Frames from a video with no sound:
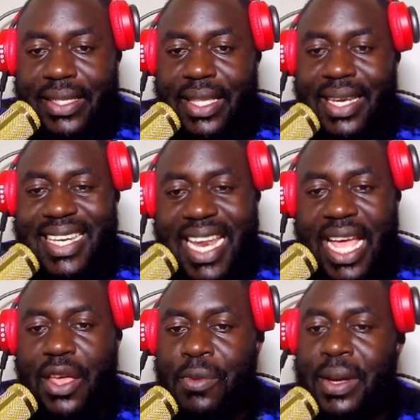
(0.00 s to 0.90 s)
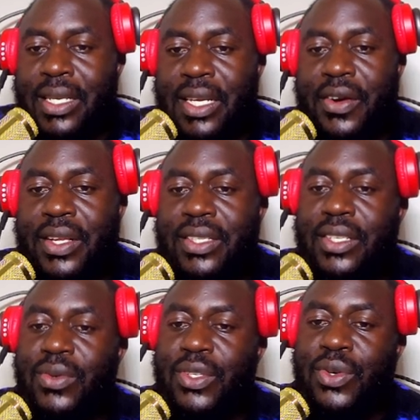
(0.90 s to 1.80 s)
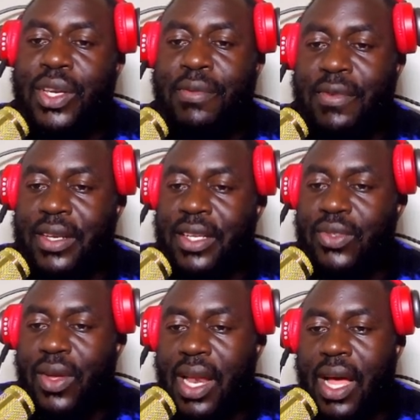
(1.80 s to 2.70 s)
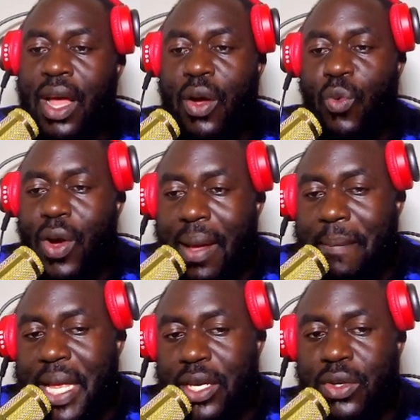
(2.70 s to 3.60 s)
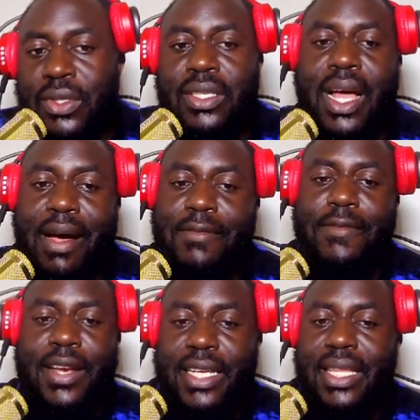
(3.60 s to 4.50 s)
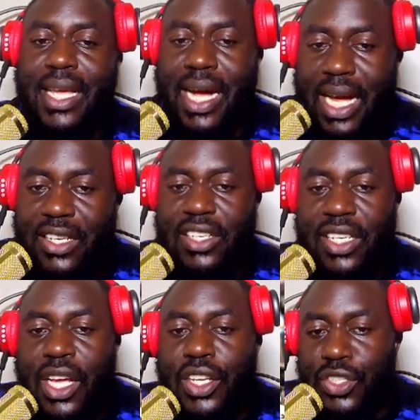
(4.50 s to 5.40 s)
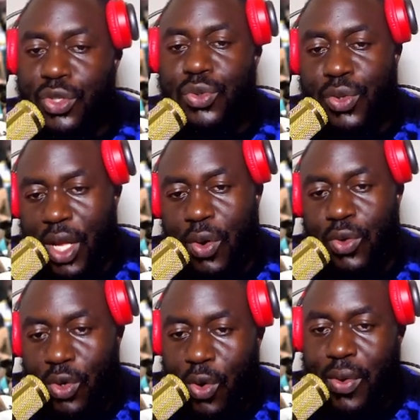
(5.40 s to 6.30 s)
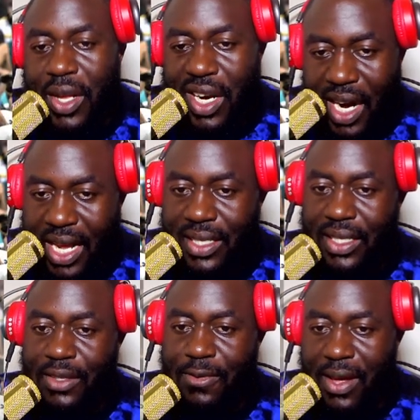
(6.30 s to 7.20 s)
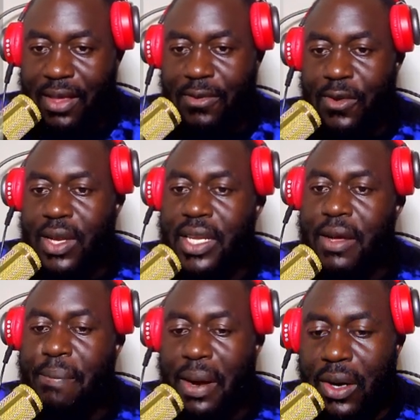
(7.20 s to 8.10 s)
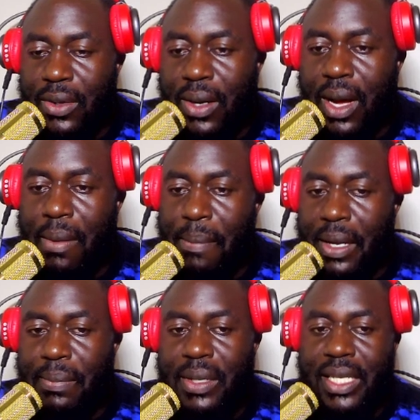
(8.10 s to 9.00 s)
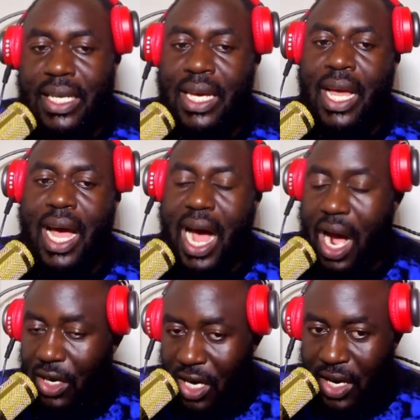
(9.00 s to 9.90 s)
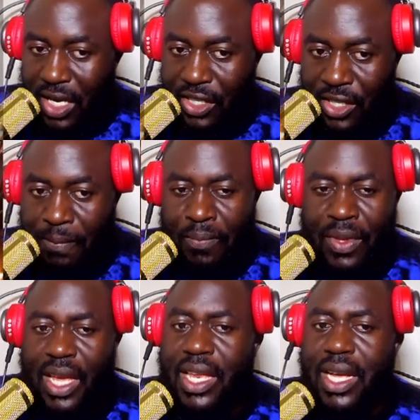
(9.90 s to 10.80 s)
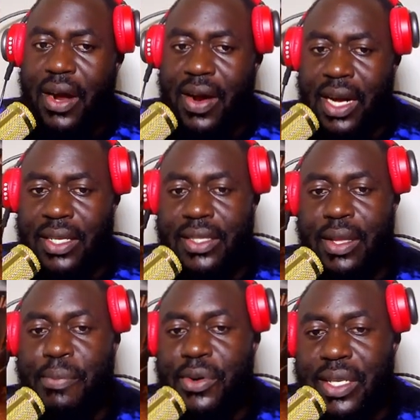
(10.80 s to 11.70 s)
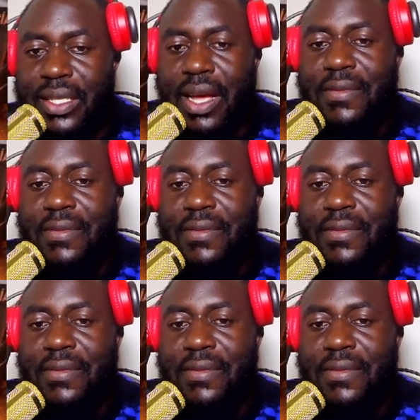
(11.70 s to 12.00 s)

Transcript: the dire humanitarian situation in Venezuela, where millions have fled the country due to the ongoing crisis, further fueling public outrage. In Caracas, the protests have